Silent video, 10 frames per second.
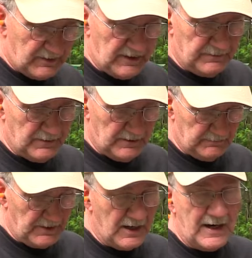and uh,
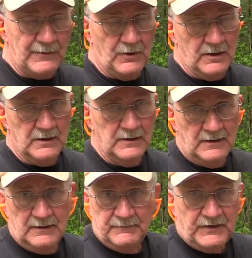the high wall.
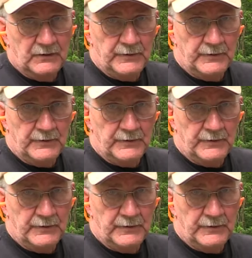You know,